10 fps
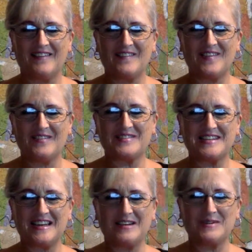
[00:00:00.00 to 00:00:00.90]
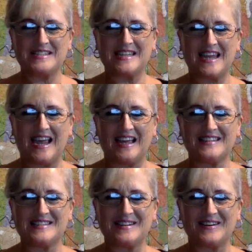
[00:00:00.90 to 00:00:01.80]
15 was the
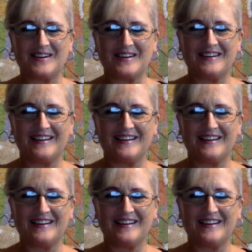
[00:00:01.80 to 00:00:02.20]
answer.